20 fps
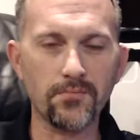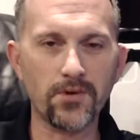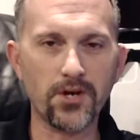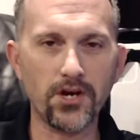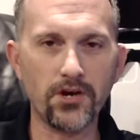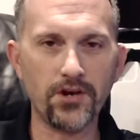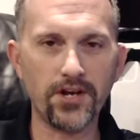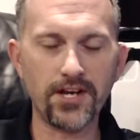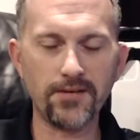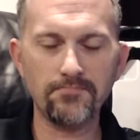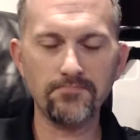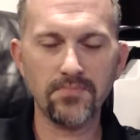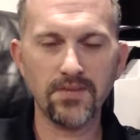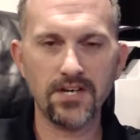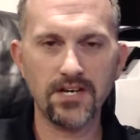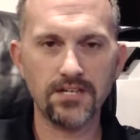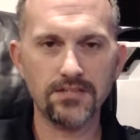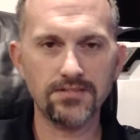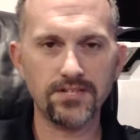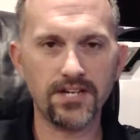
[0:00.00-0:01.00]
CODA.
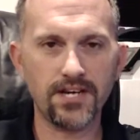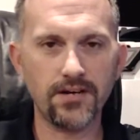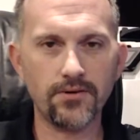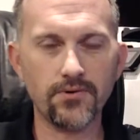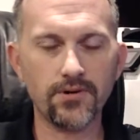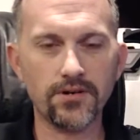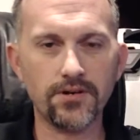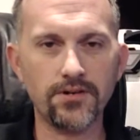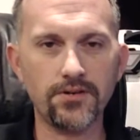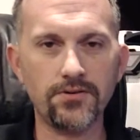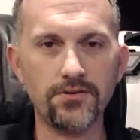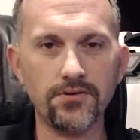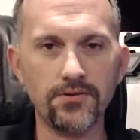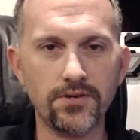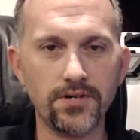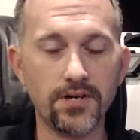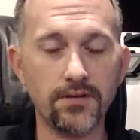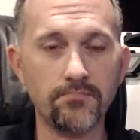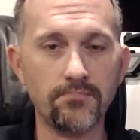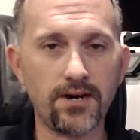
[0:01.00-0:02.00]
Today we're going to do
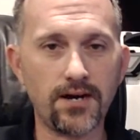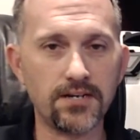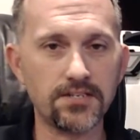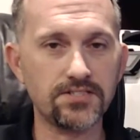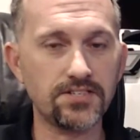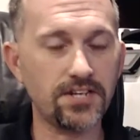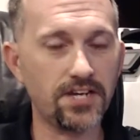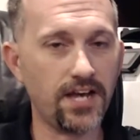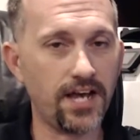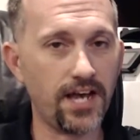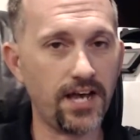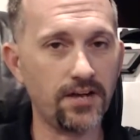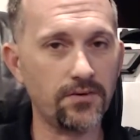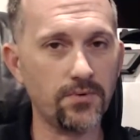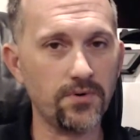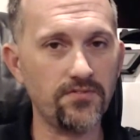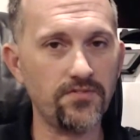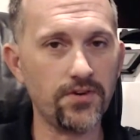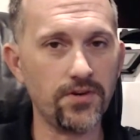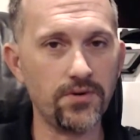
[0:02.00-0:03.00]
an unboxing and
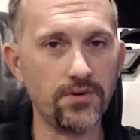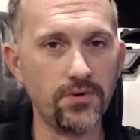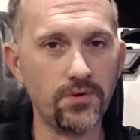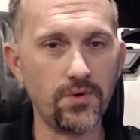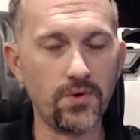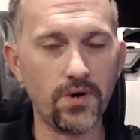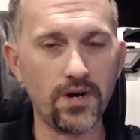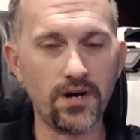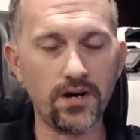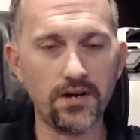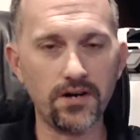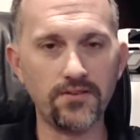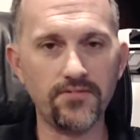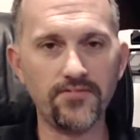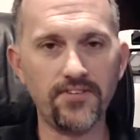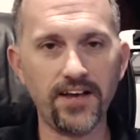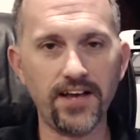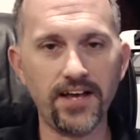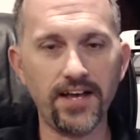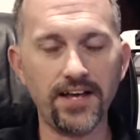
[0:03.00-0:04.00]
review
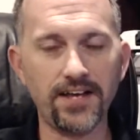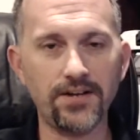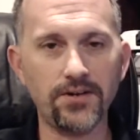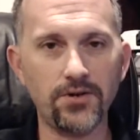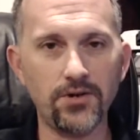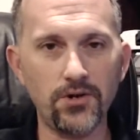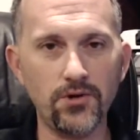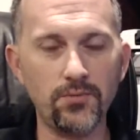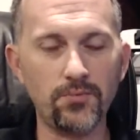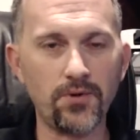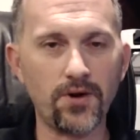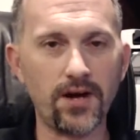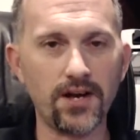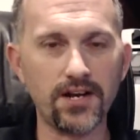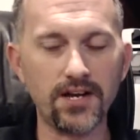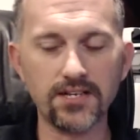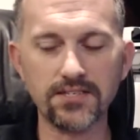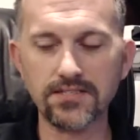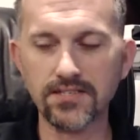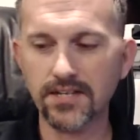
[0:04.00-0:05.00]
of a new
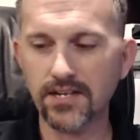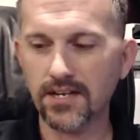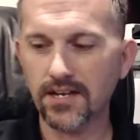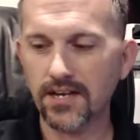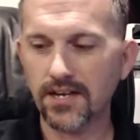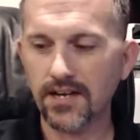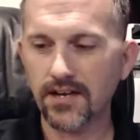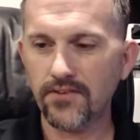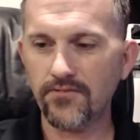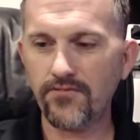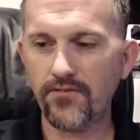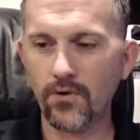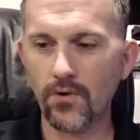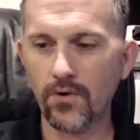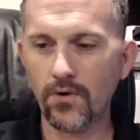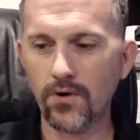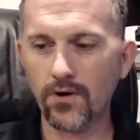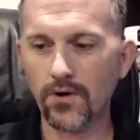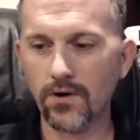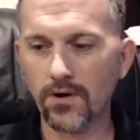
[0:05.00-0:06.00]
product
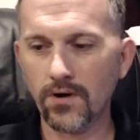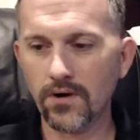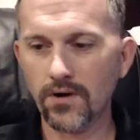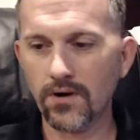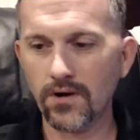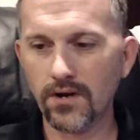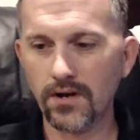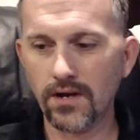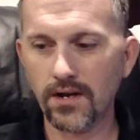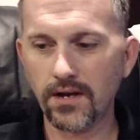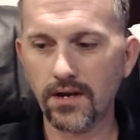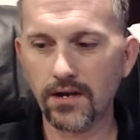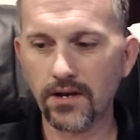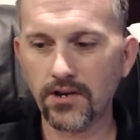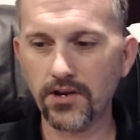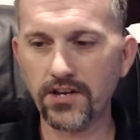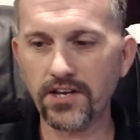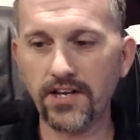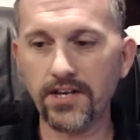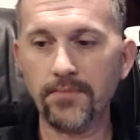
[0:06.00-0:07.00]
for
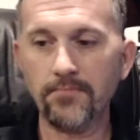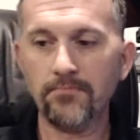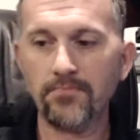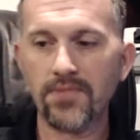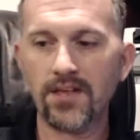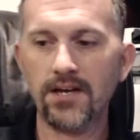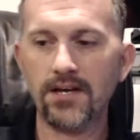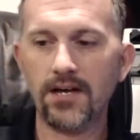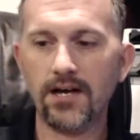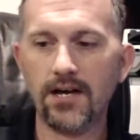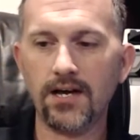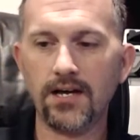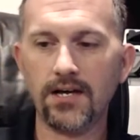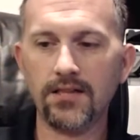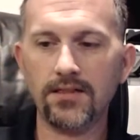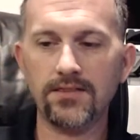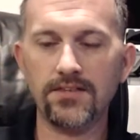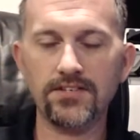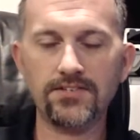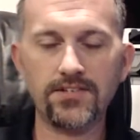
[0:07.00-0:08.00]
cooking.
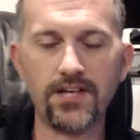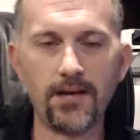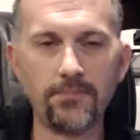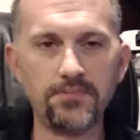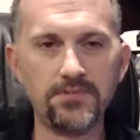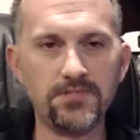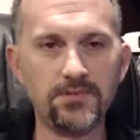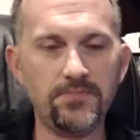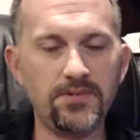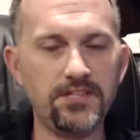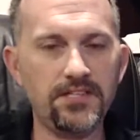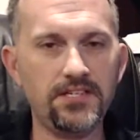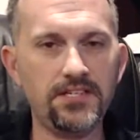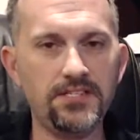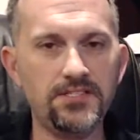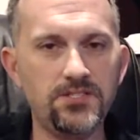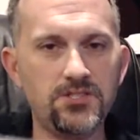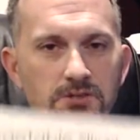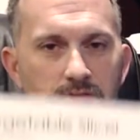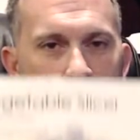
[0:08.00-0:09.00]
This happens to be the
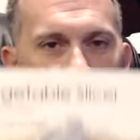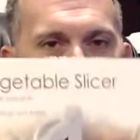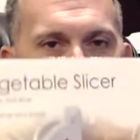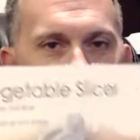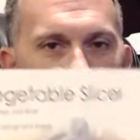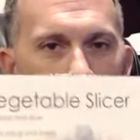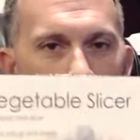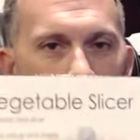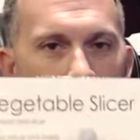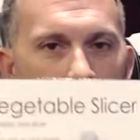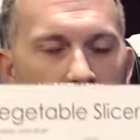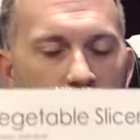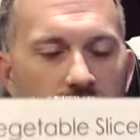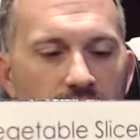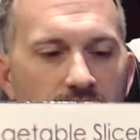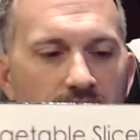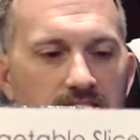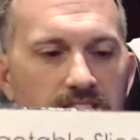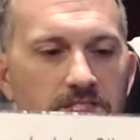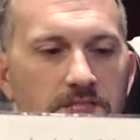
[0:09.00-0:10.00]
Spiral
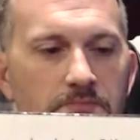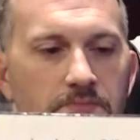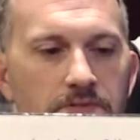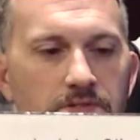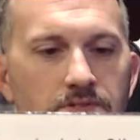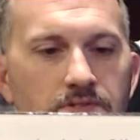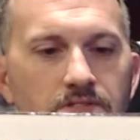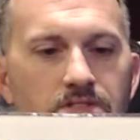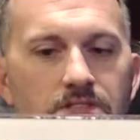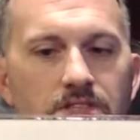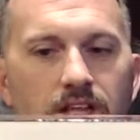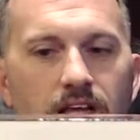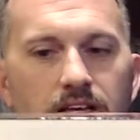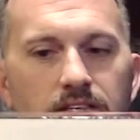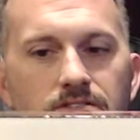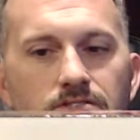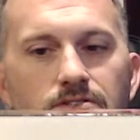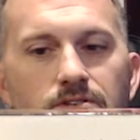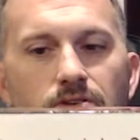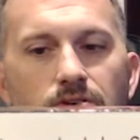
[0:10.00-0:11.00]
Vegetable
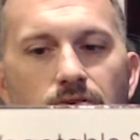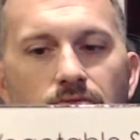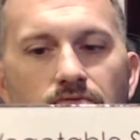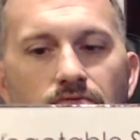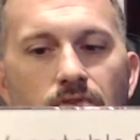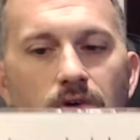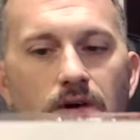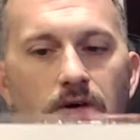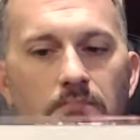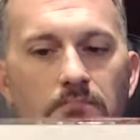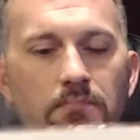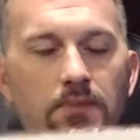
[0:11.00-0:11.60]
Slicer from